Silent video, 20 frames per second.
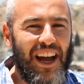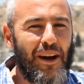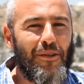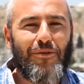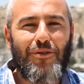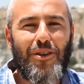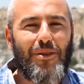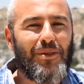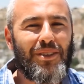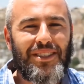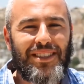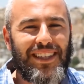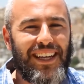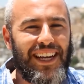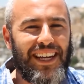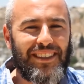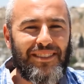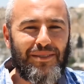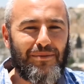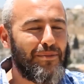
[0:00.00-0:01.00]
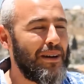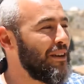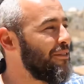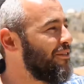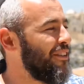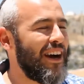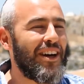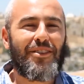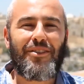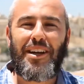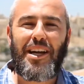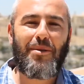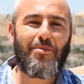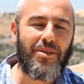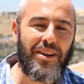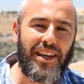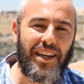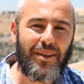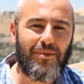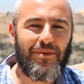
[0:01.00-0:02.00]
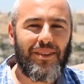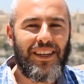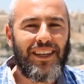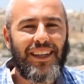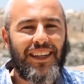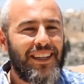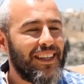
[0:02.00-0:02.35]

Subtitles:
I'm from this land. My father, Abraham,